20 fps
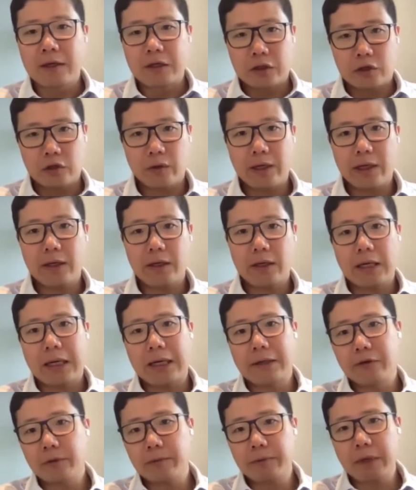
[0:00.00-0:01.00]
So then
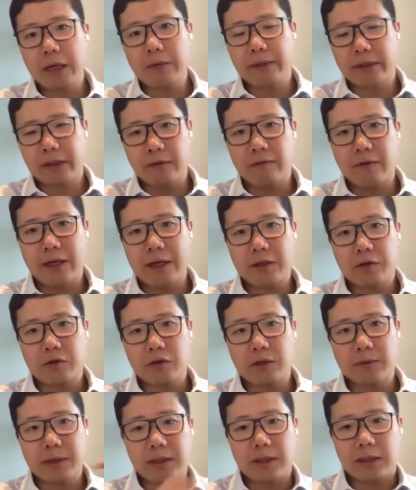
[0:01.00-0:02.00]
other public
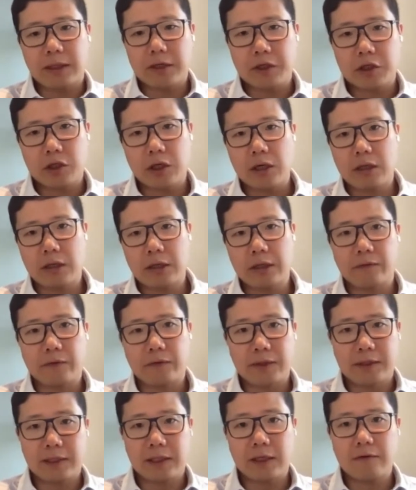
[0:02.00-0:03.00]
investors basically get share of
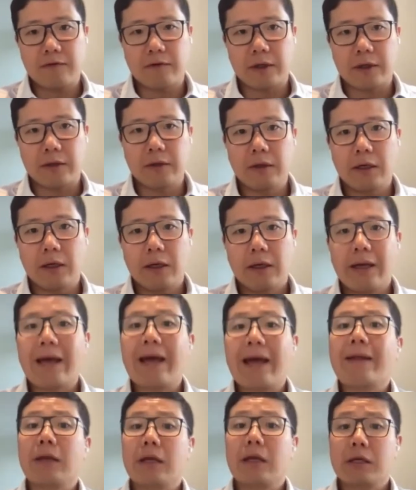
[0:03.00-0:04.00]
the seed fund,
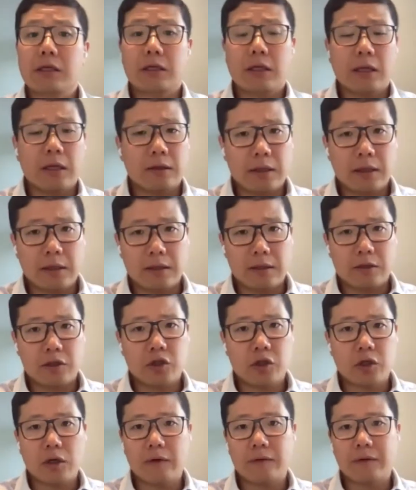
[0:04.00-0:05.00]
and they
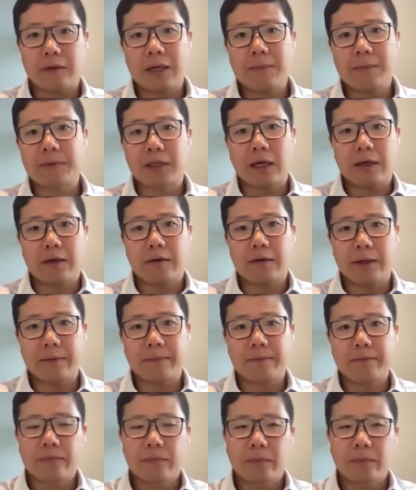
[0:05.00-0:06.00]
share the upside, right?